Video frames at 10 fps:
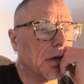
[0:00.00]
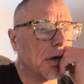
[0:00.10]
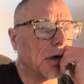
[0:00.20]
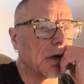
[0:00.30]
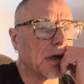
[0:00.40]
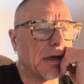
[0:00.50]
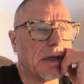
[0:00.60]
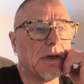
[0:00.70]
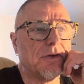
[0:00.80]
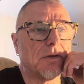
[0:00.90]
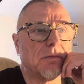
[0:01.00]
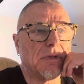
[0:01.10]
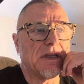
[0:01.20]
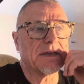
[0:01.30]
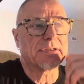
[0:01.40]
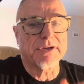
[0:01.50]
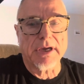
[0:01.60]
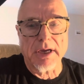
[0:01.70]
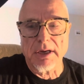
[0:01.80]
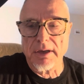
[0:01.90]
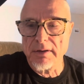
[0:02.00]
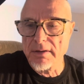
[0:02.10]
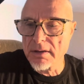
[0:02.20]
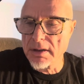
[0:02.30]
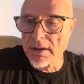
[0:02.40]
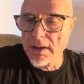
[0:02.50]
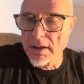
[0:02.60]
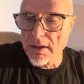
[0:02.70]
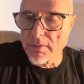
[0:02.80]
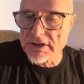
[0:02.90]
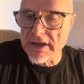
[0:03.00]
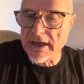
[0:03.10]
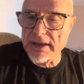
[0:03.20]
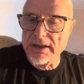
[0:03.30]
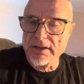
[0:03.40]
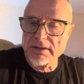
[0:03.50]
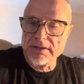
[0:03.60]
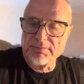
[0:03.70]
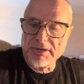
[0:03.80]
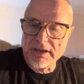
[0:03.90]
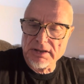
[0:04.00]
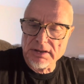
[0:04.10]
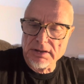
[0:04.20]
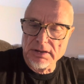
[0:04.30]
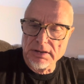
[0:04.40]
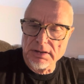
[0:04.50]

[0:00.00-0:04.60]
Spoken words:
a conundrum yesterday, which I hadn't anticipated,